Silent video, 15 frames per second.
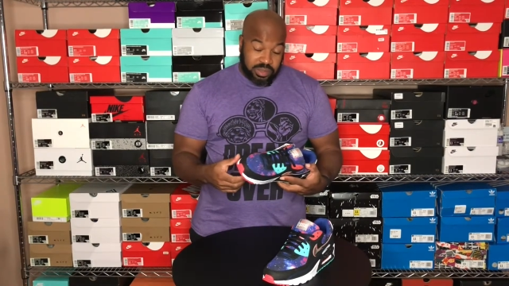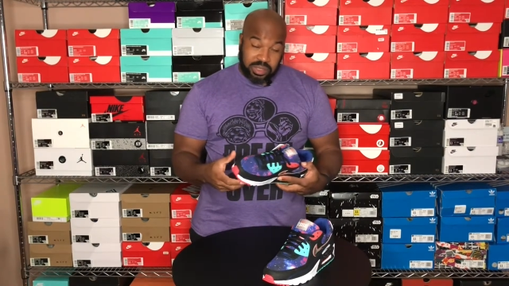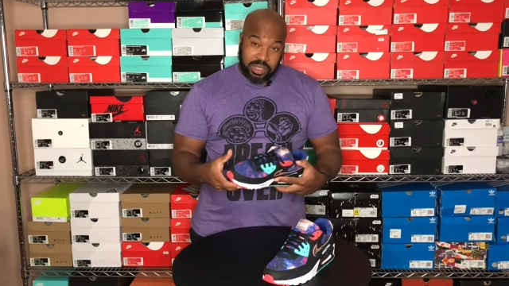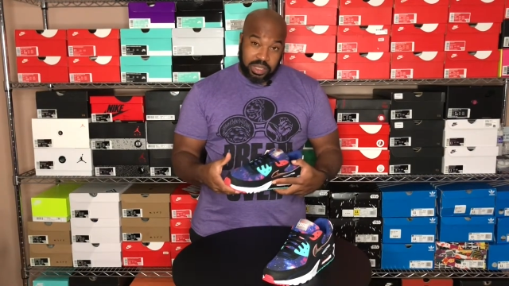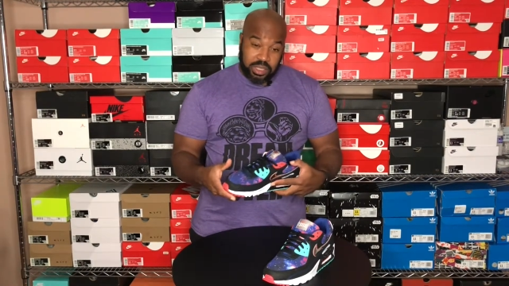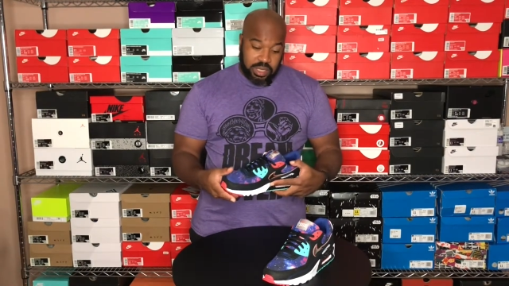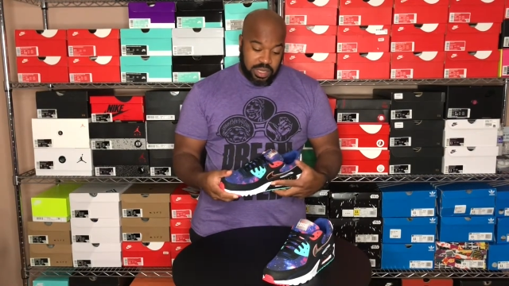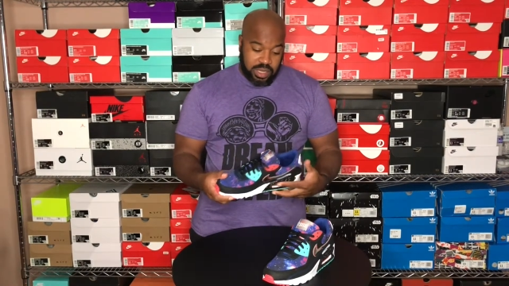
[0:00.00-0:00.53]

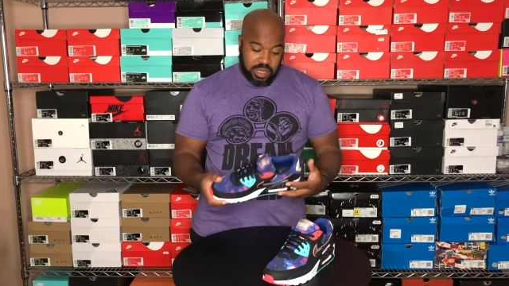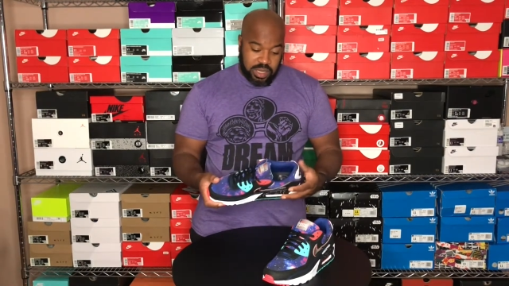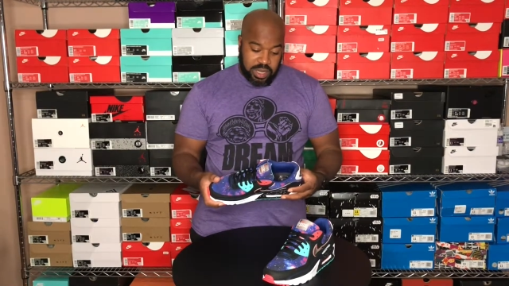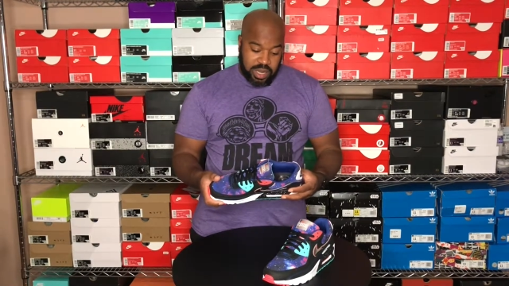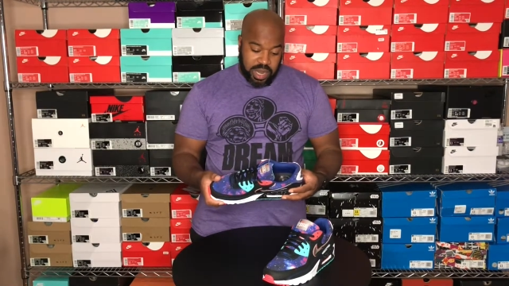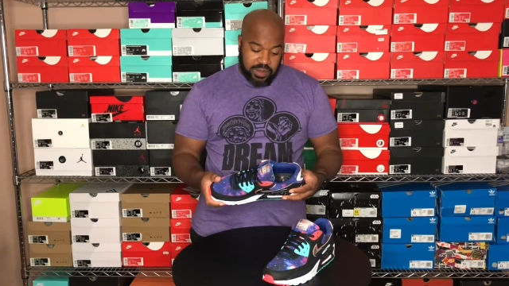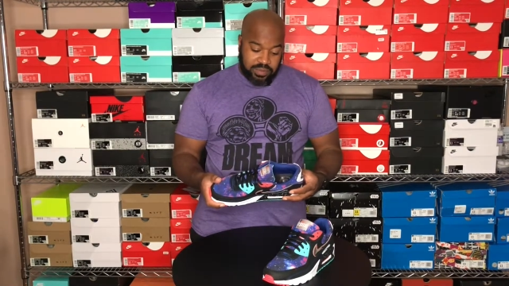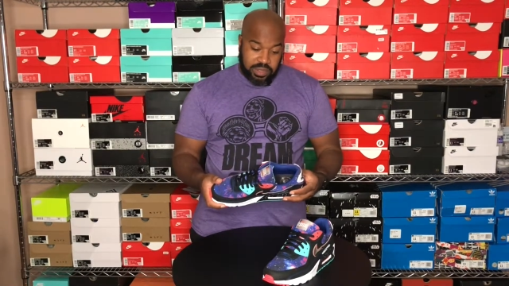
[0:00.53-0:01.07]
and
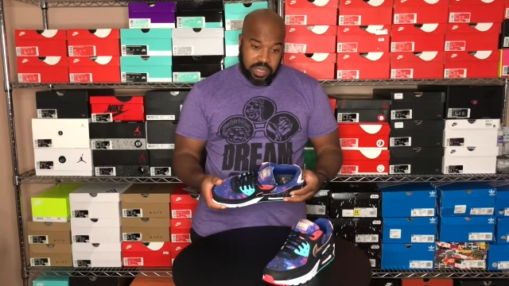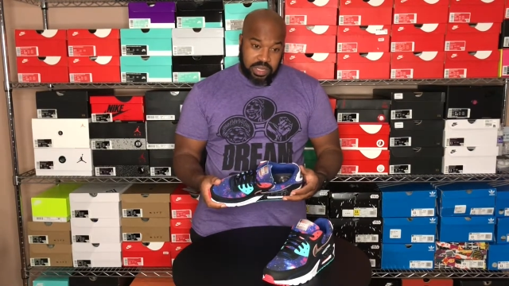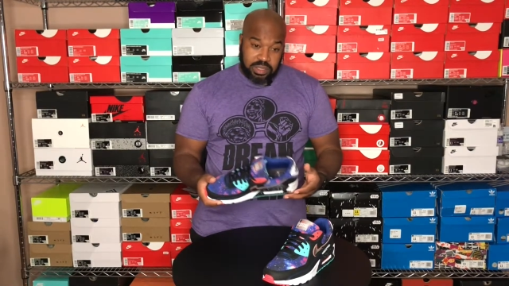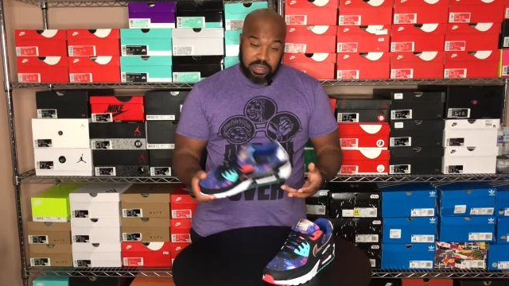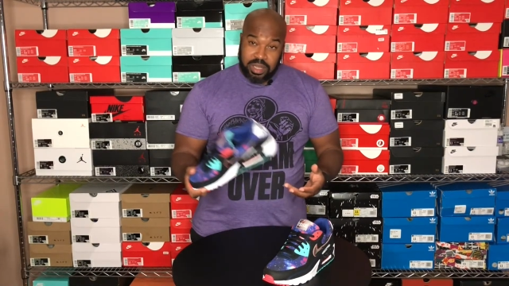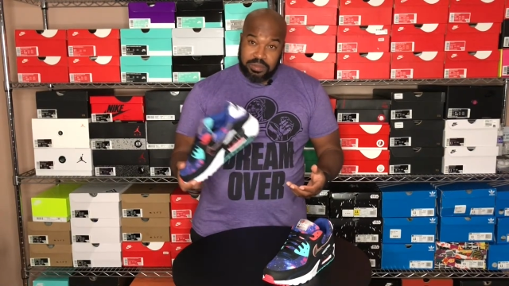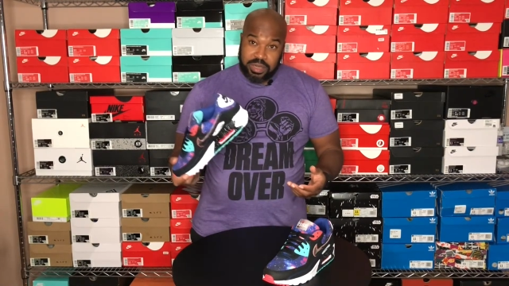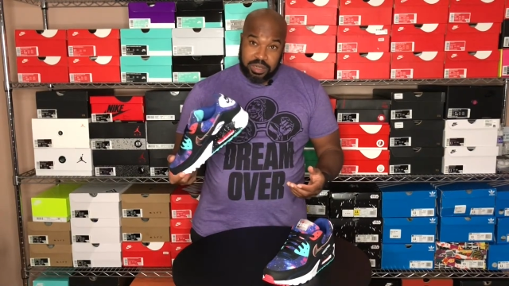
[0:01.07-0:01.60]
after that, you
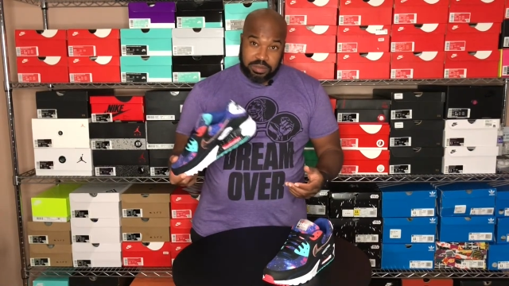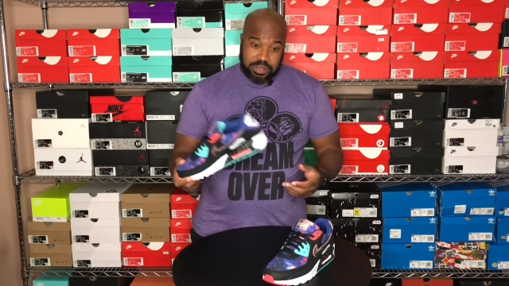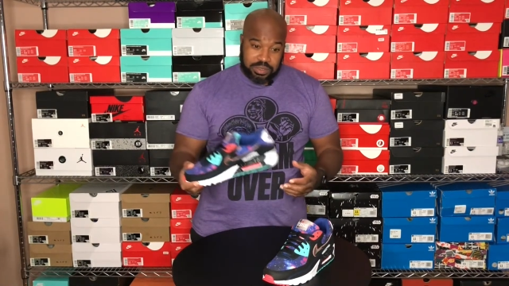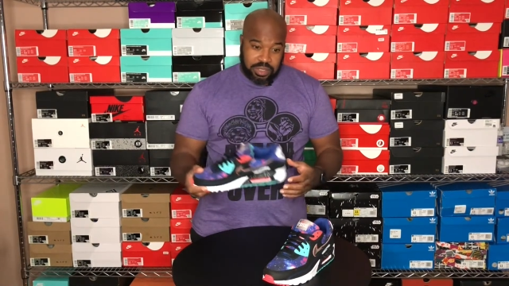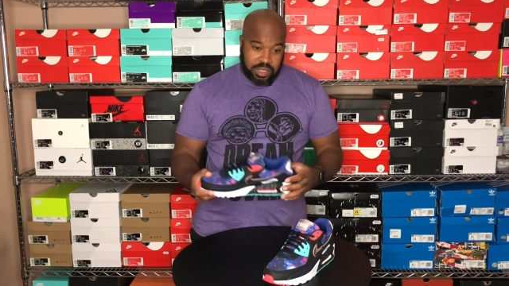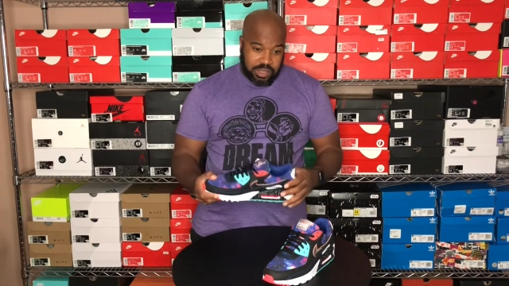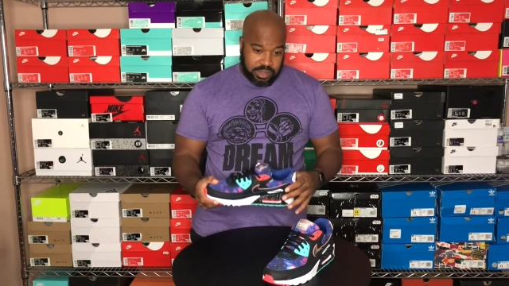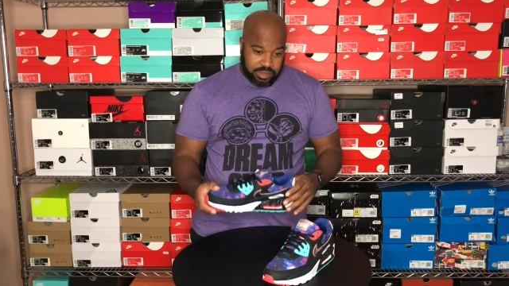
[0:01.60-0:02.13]
let me know what you
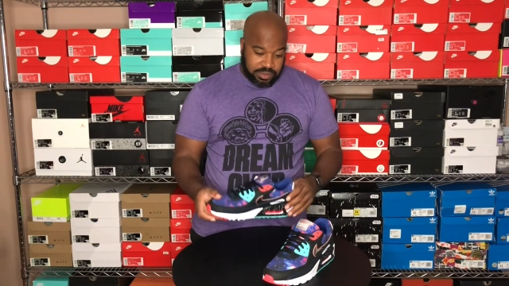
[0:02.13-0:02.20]
think.